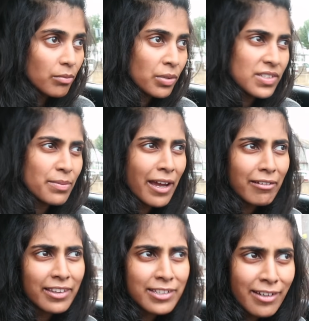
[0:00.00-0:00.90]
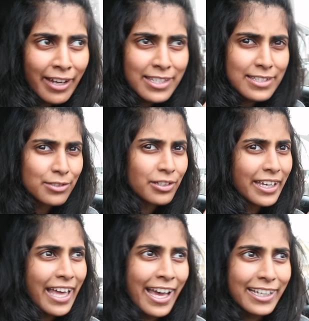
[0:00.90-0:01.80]
Because apparently the dye is still
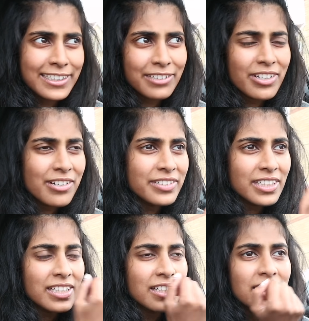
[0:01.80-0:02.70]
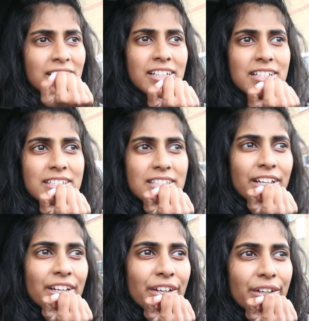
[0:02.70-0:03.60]
like active after. So,
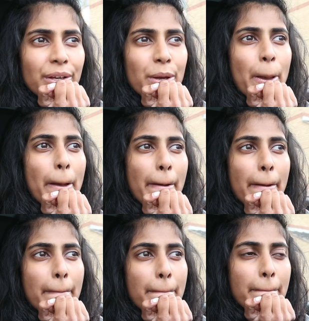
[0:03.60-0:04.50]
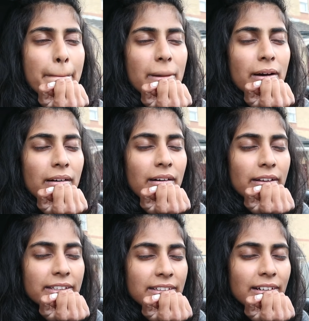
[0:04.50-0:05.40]
oh,
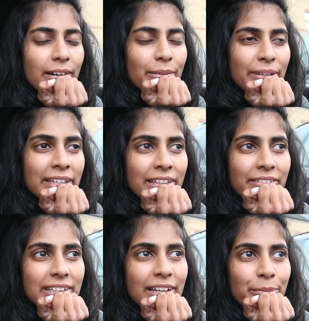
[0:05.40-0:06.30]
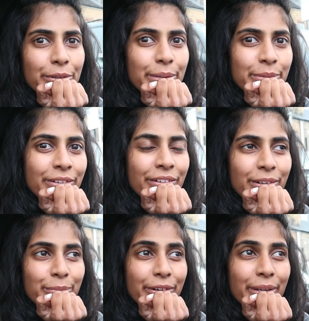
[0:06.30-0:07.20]
I just can't believe it's like appointment on
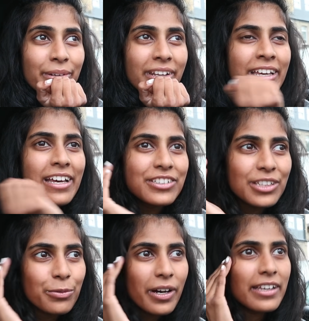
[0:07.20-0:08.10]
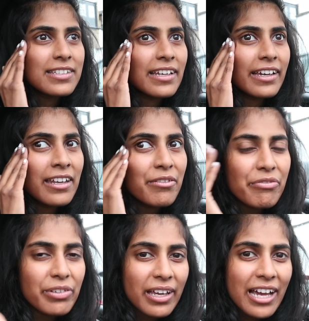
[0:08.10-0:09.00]
appointment. Do you know why? It's like I never
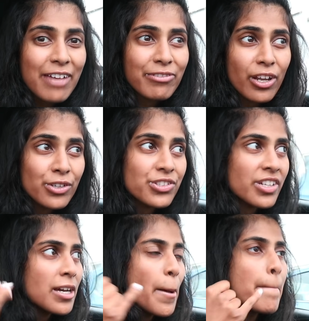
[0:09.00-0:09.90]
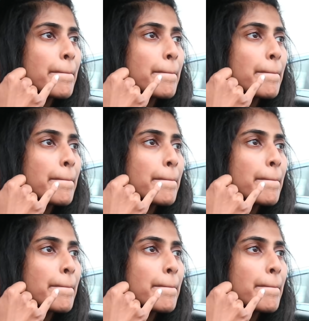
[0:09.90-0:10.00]
feel like I have closure.